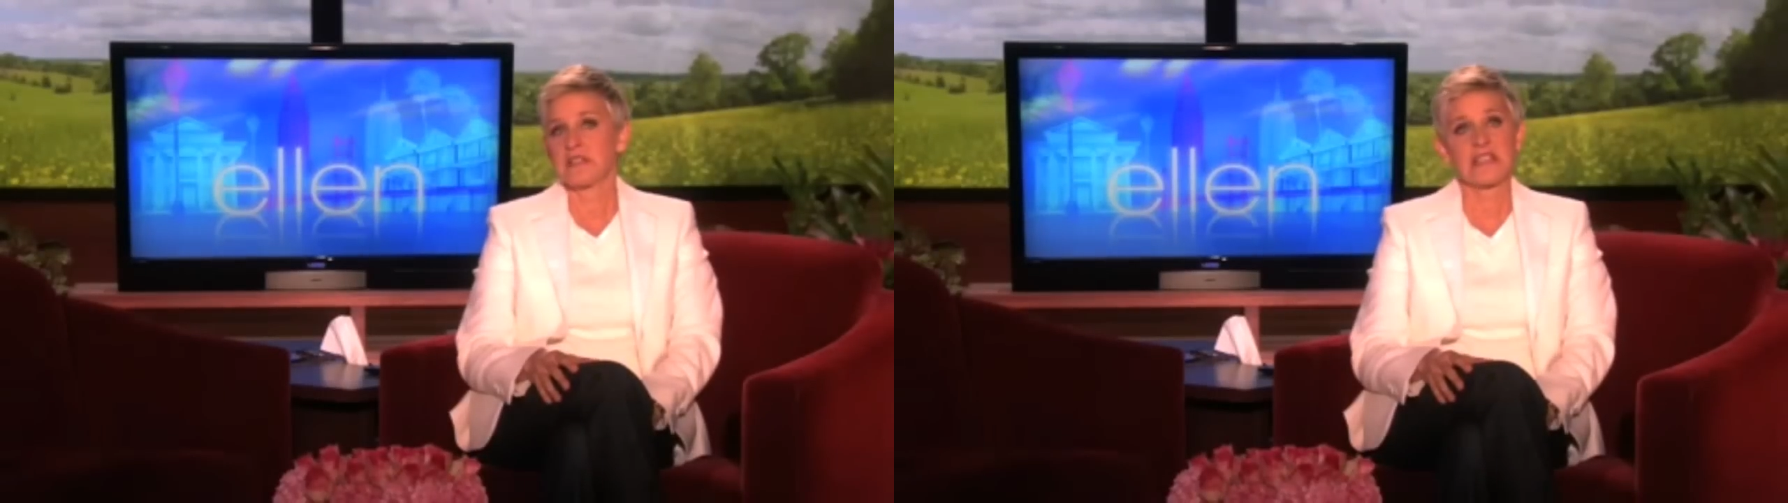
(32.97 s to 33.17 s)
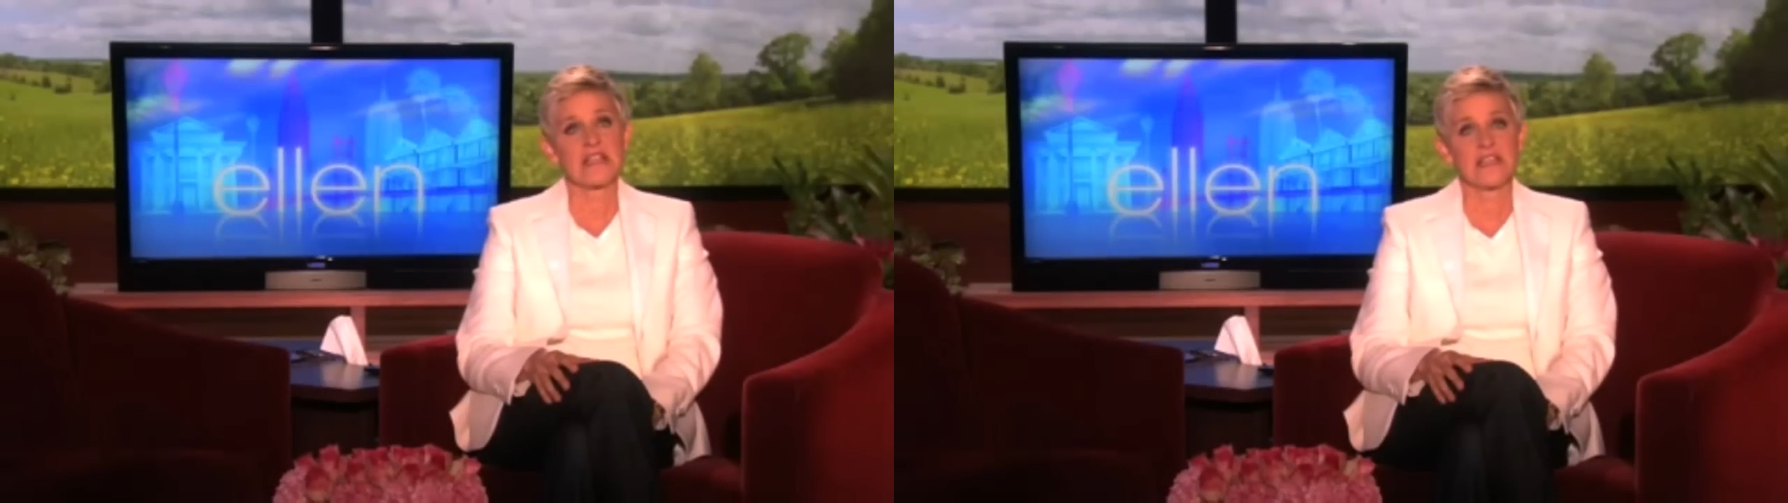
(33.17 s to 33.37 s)

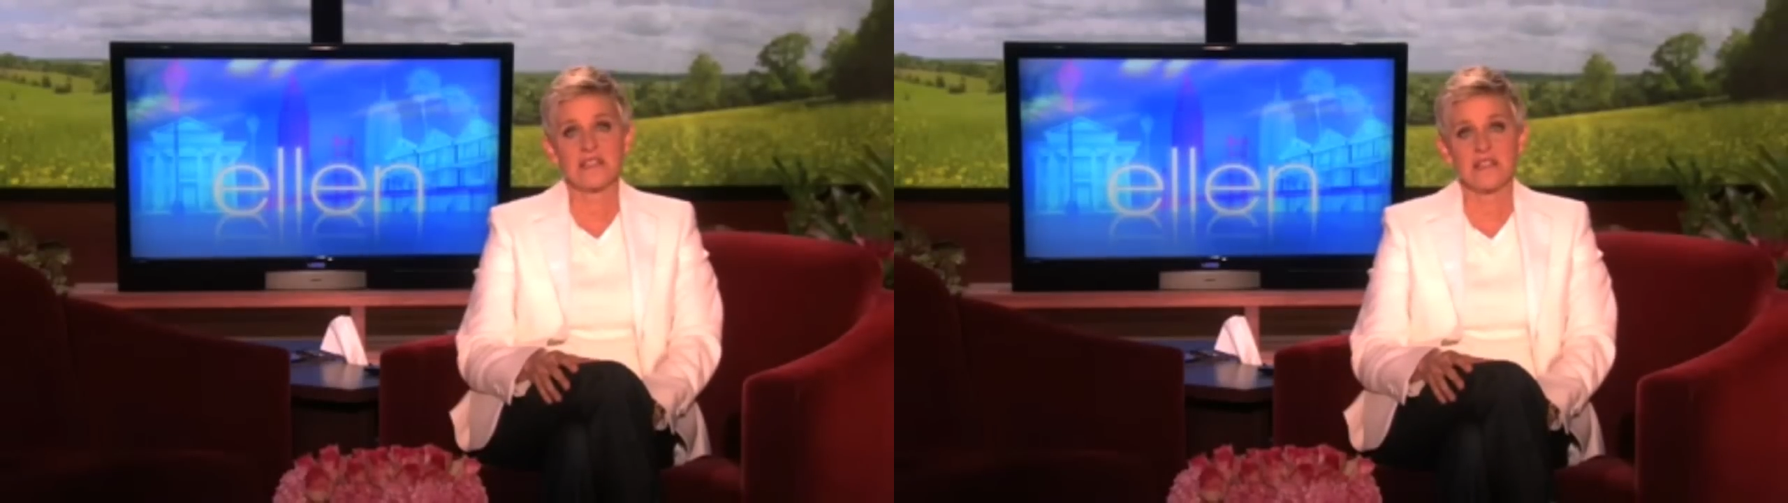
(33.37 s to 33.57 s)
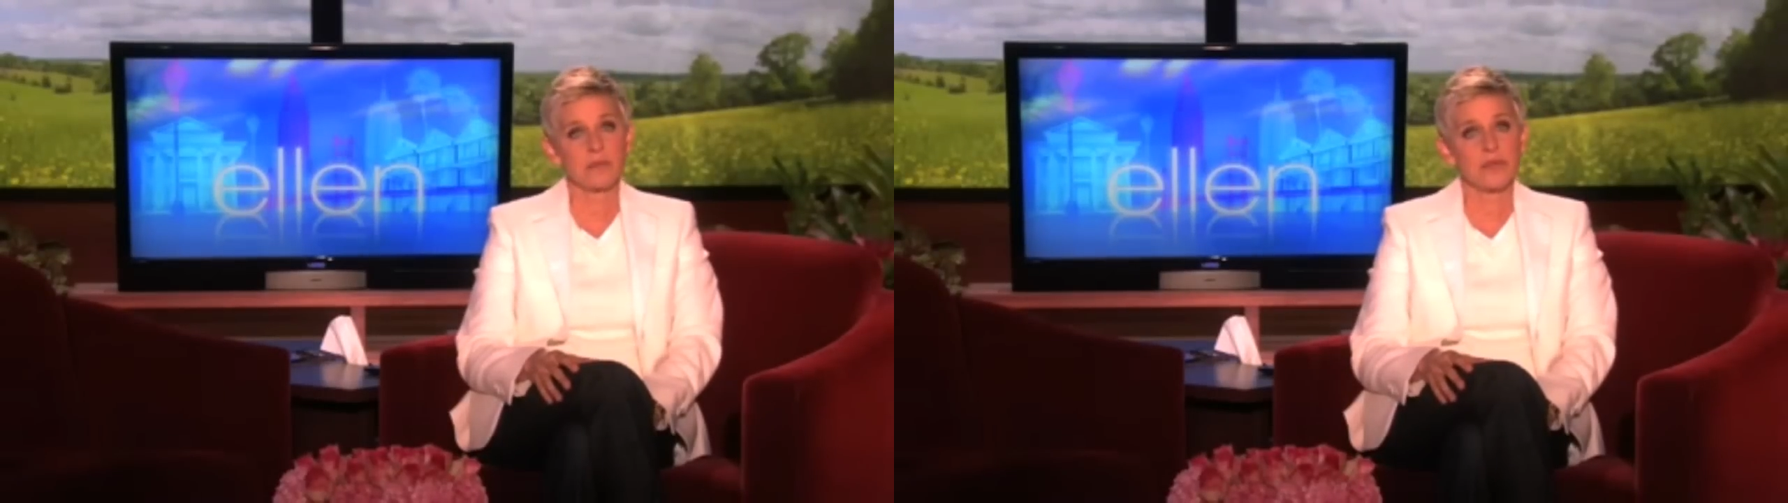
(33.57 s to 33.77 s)
been
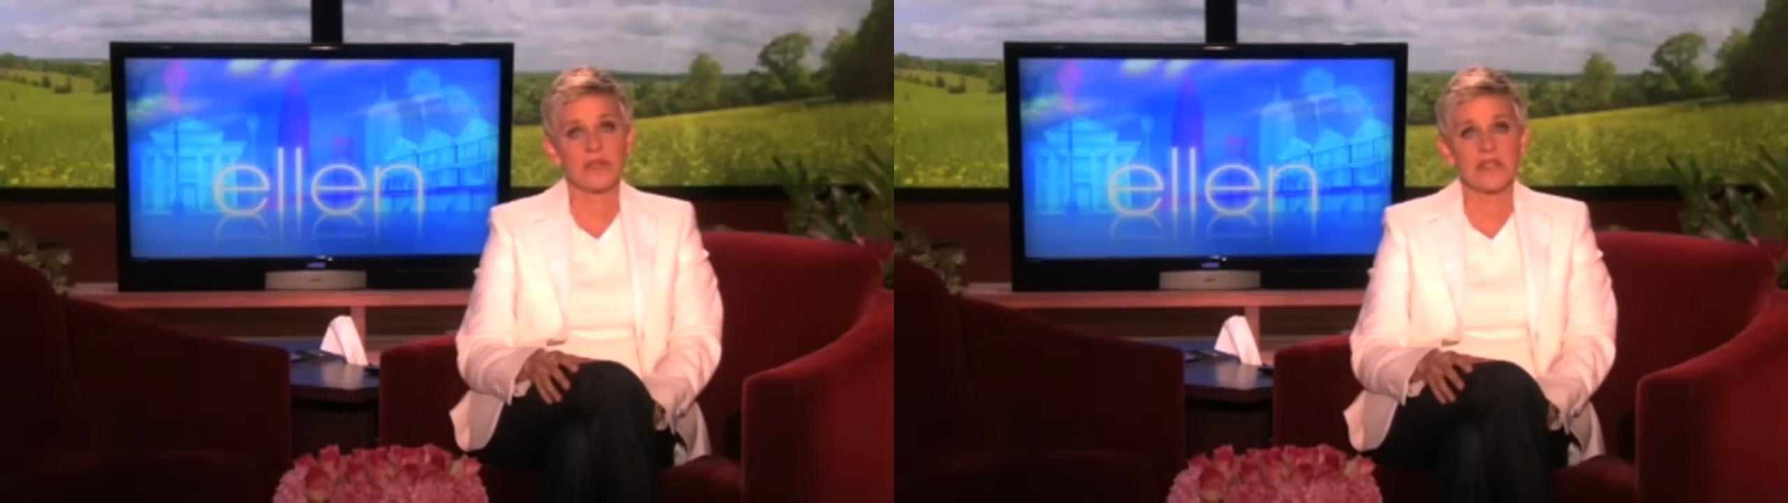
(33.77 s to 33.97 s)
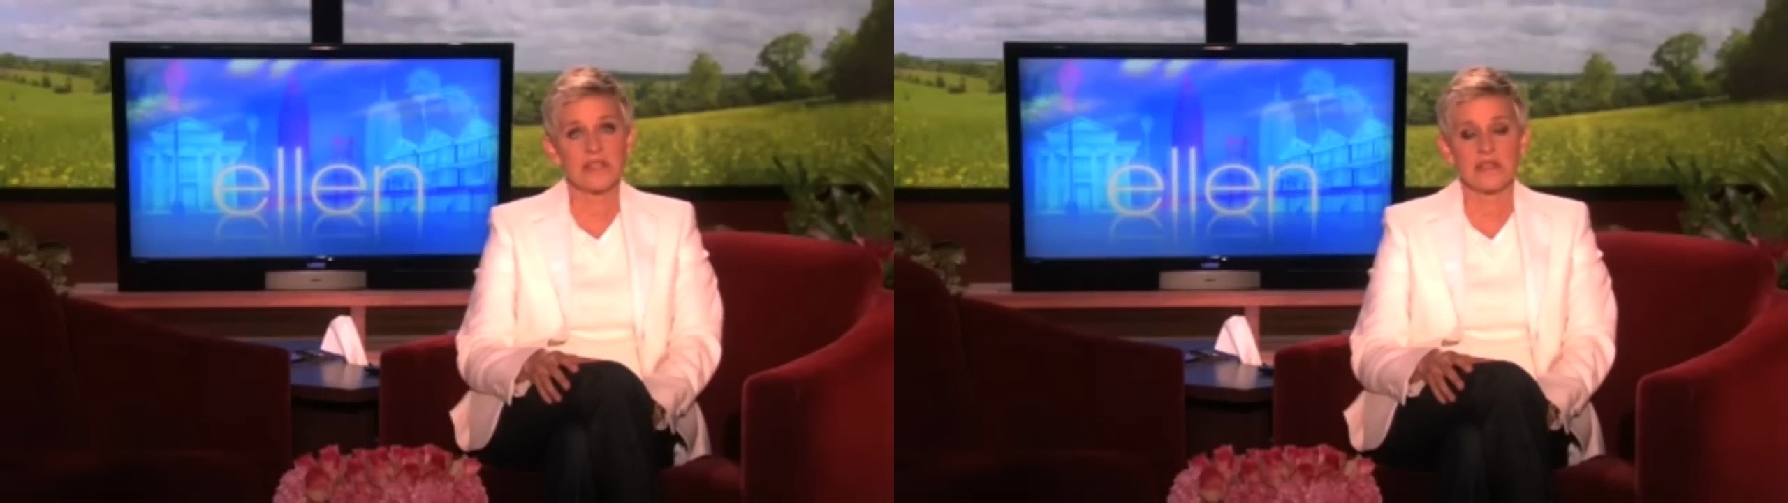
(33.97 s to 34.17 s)
teased and
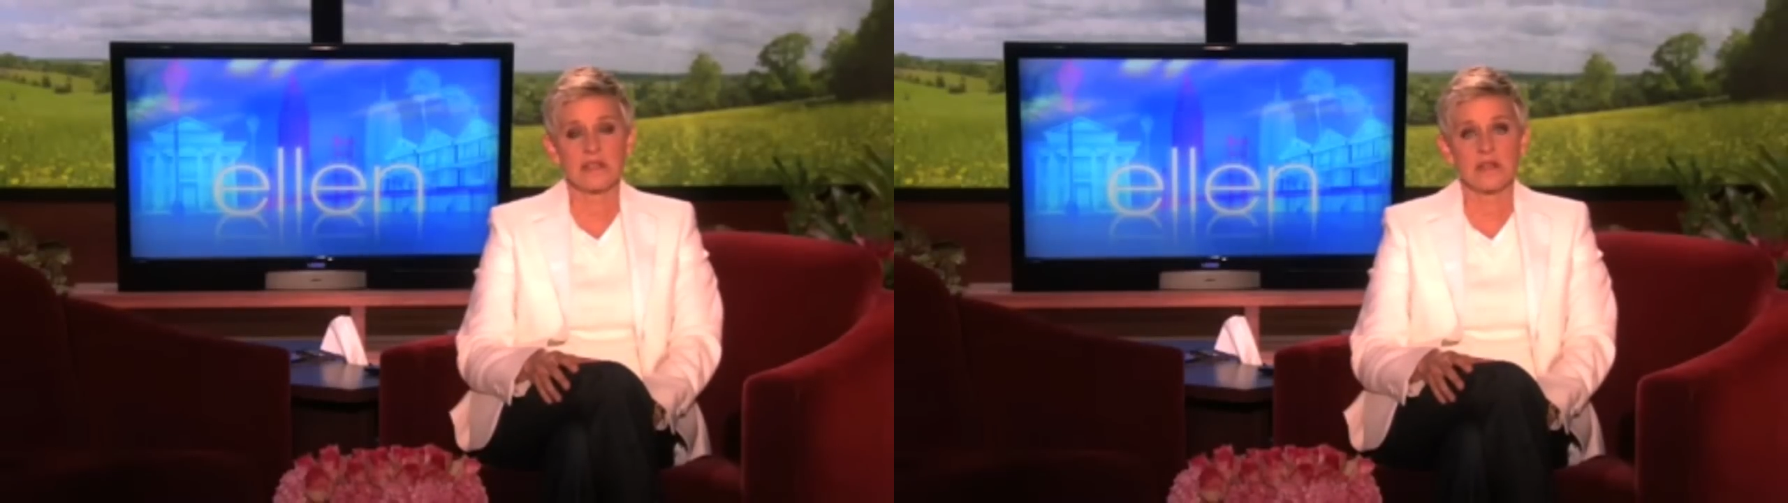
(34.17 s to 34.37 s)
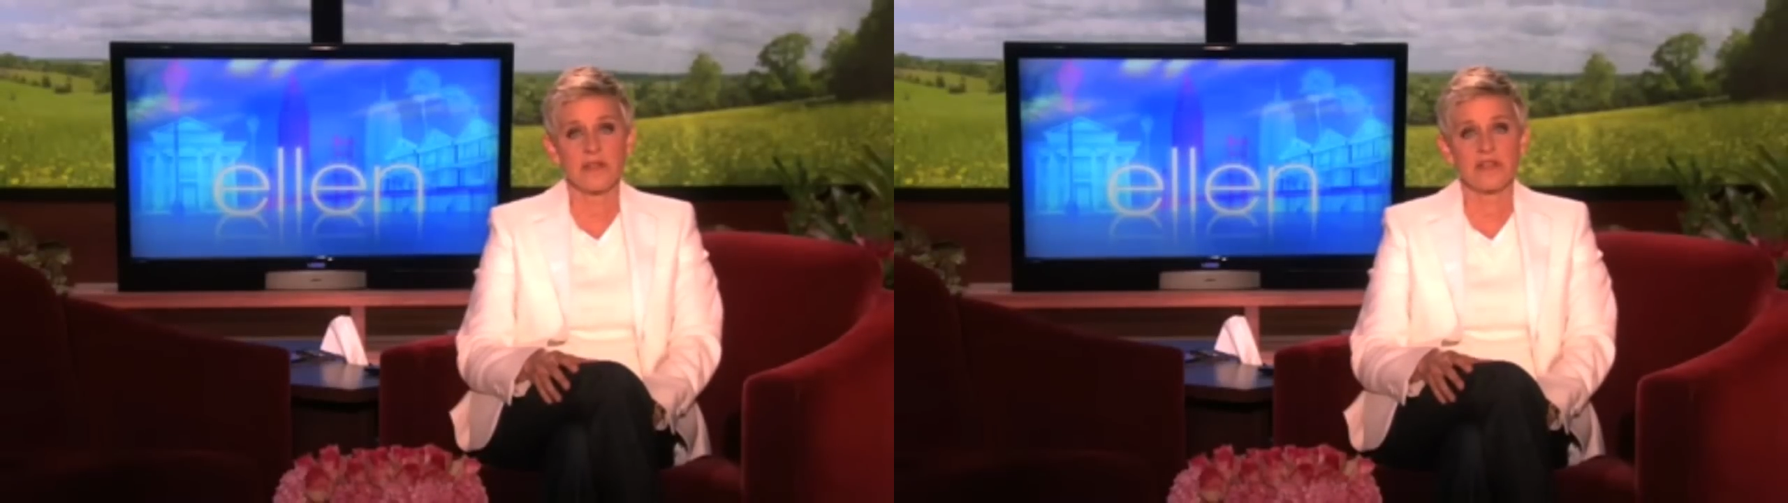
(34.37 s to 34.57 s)
bullied and
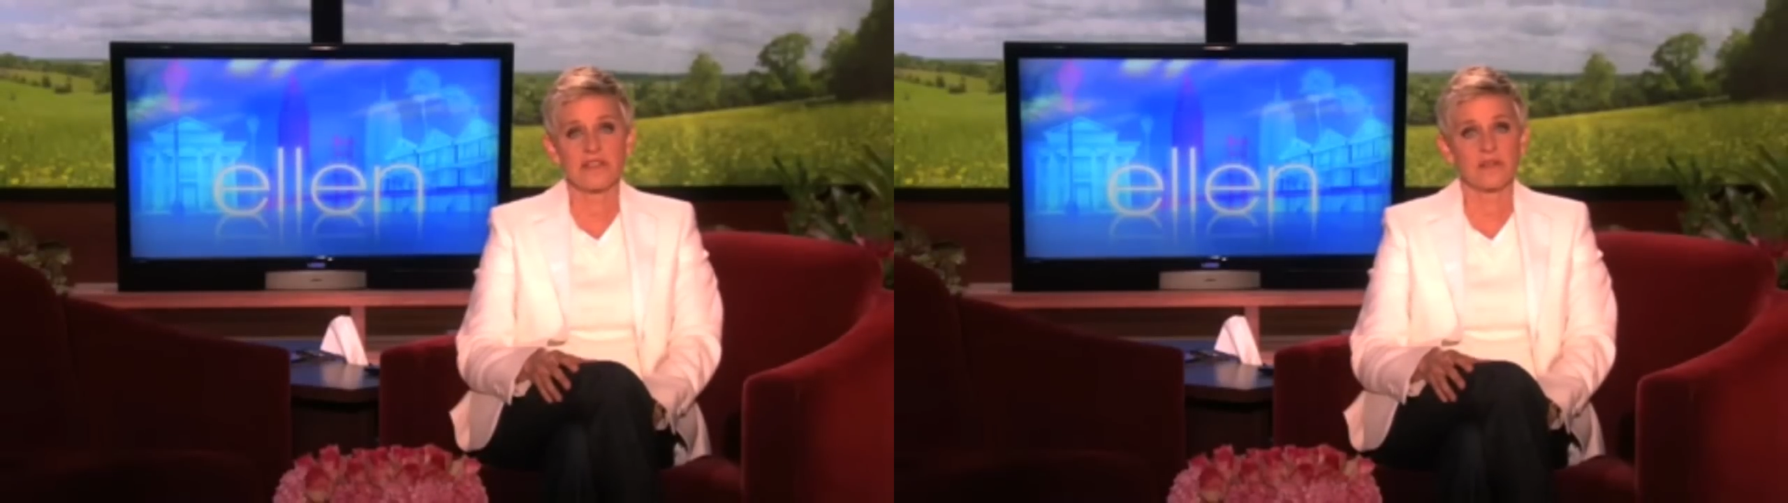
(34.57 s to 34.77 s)
then committed